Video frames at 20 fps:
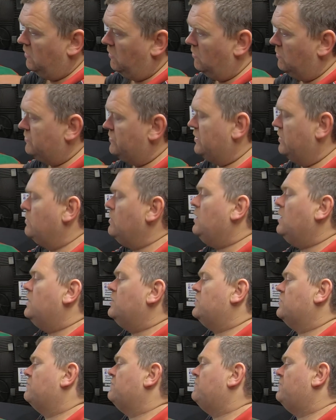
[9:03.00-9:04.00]
log. So
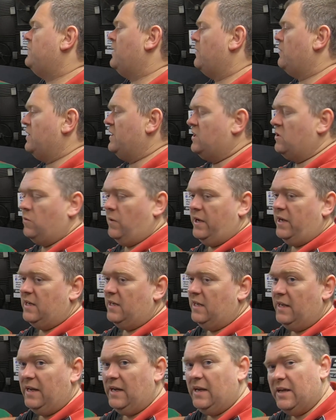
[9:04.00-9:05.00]
just very
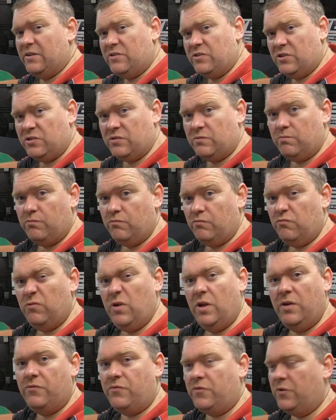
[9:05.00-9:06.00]
quickly, let's just
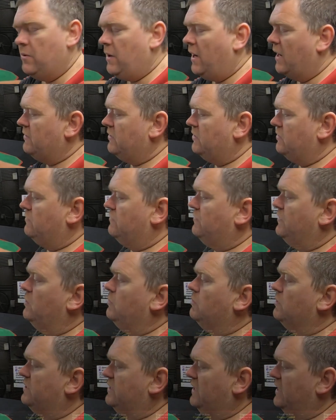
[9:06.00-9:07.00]
run through how you'd
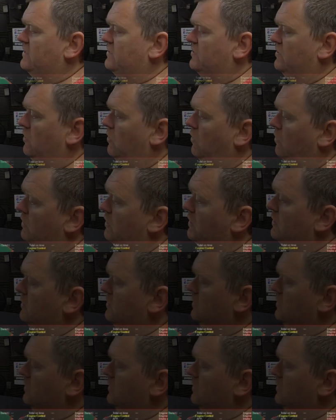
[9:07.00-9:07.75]
view a data log.